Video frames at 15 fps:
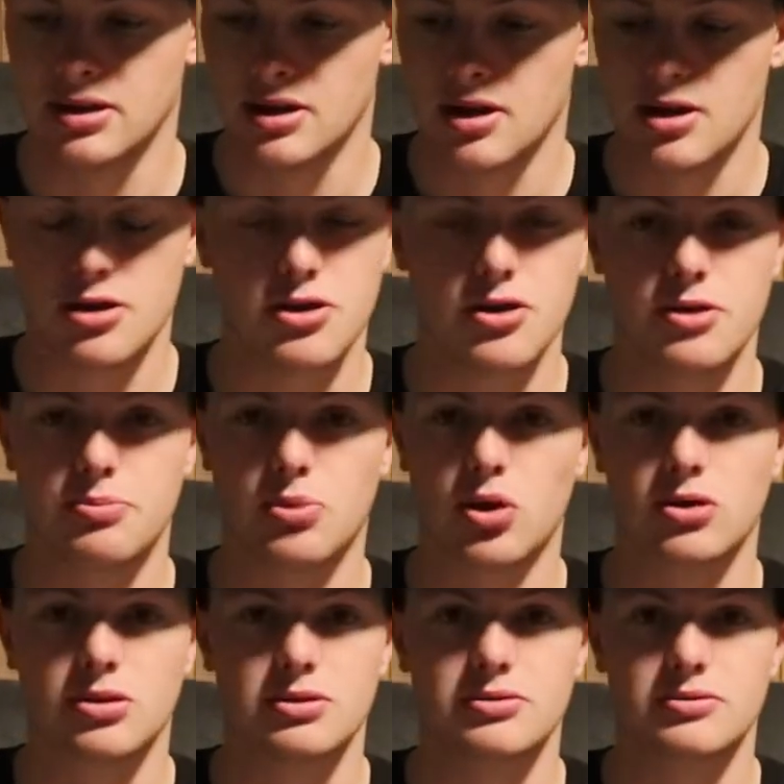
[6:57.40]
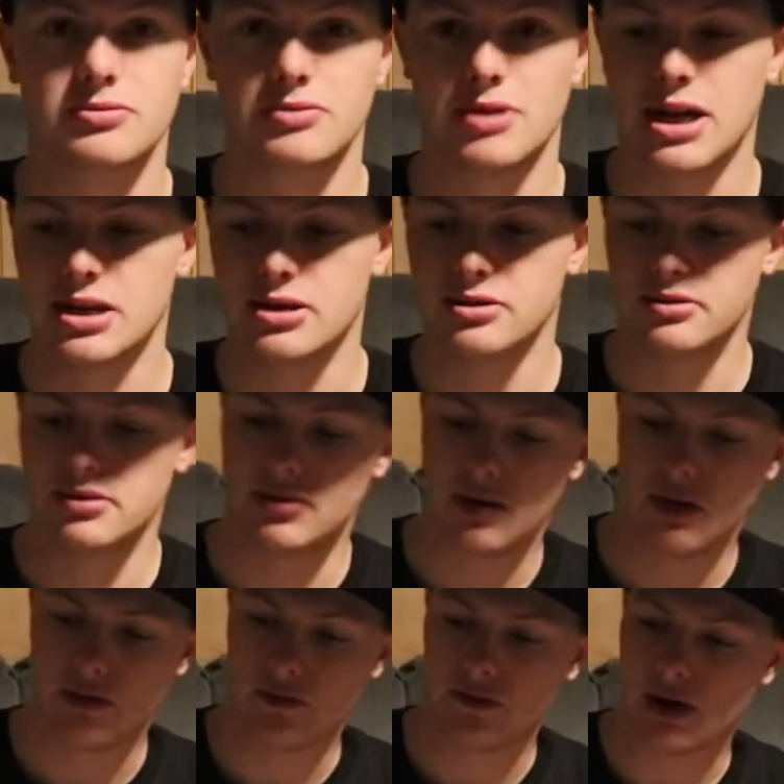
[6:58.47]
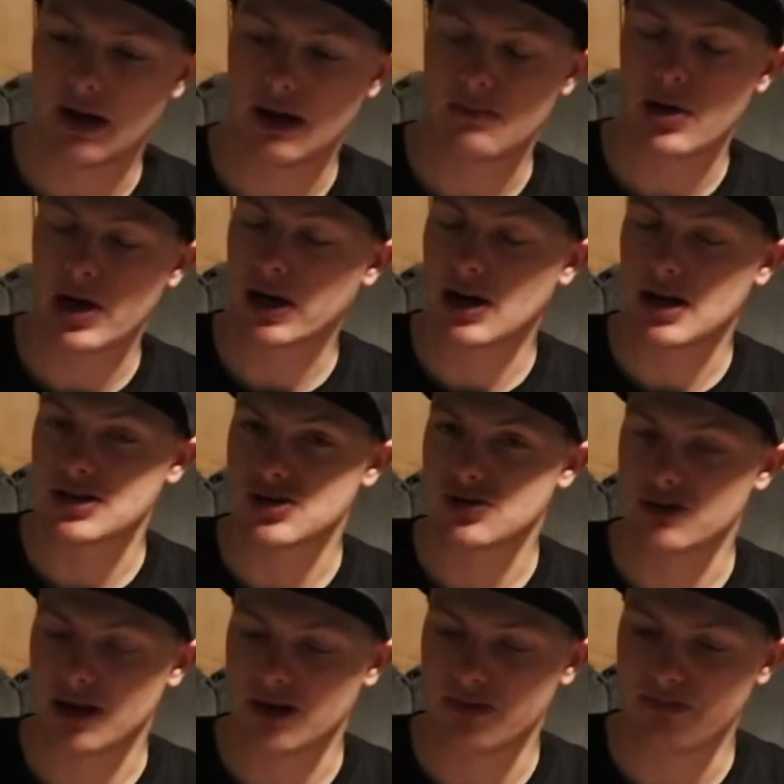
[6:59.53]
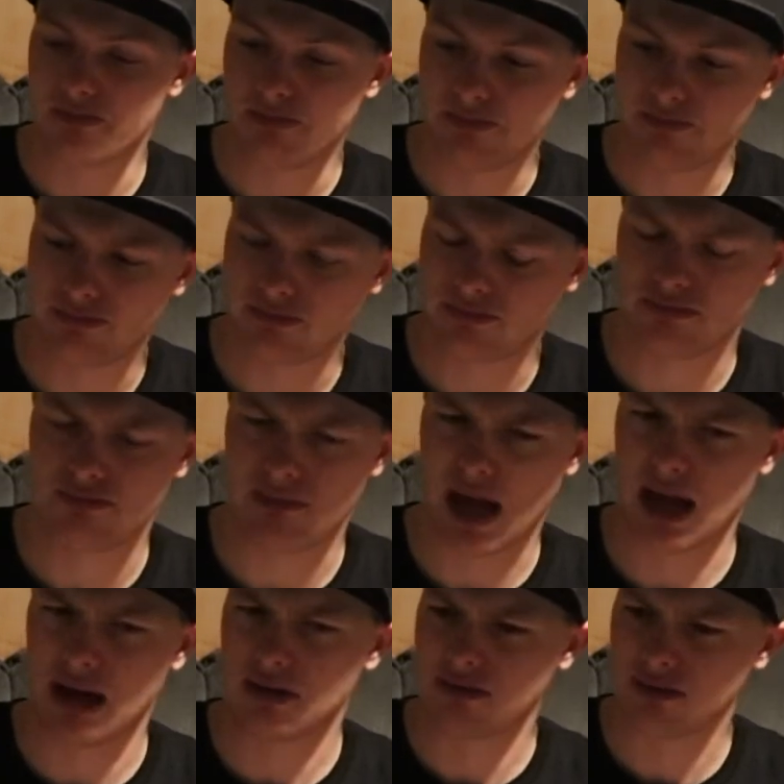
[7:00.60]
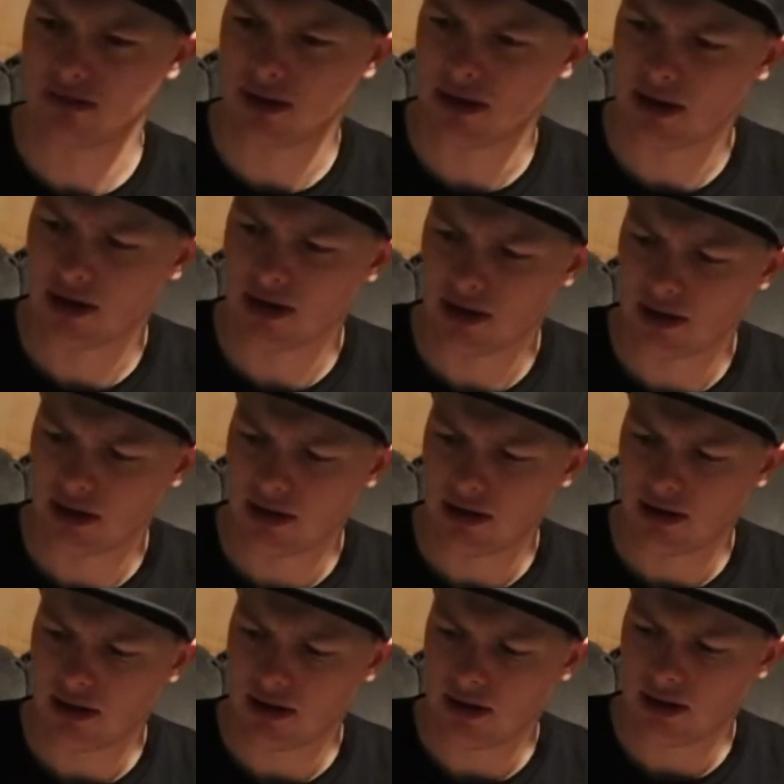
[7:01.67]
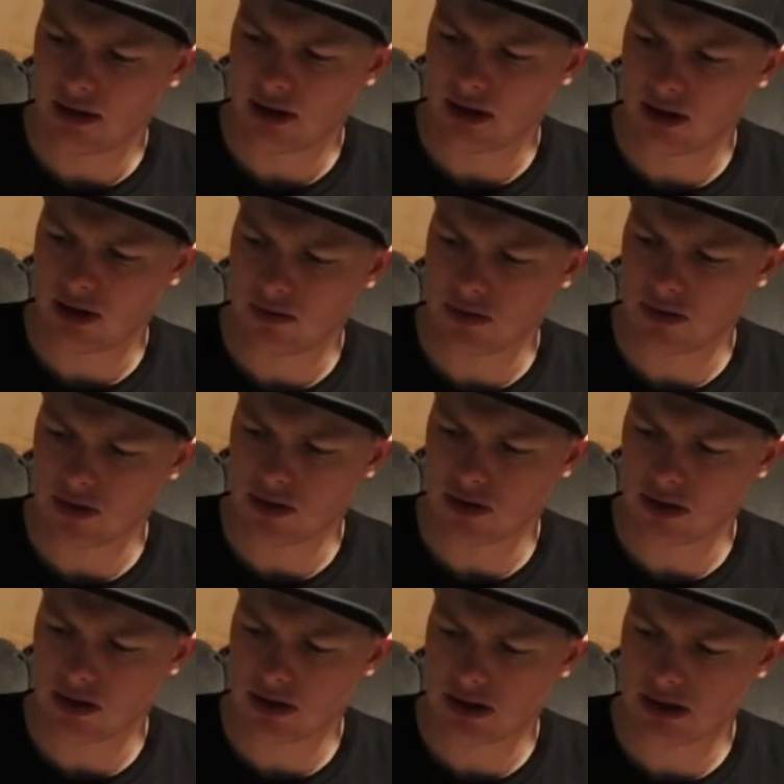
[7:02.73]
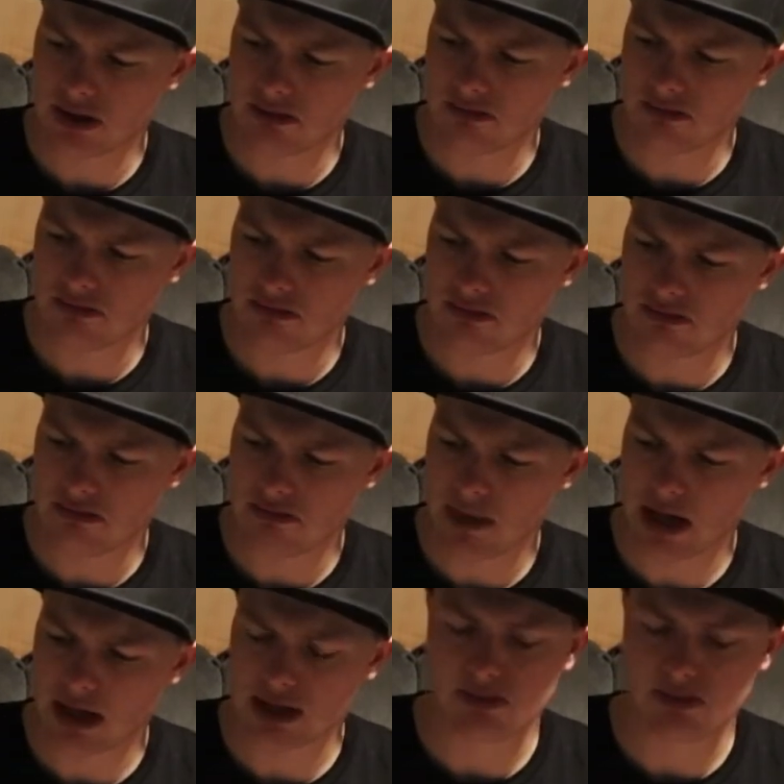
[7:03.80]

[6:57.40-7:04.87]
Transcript: third bottle of my cask strength May, and I hope you enjoyed this Maker's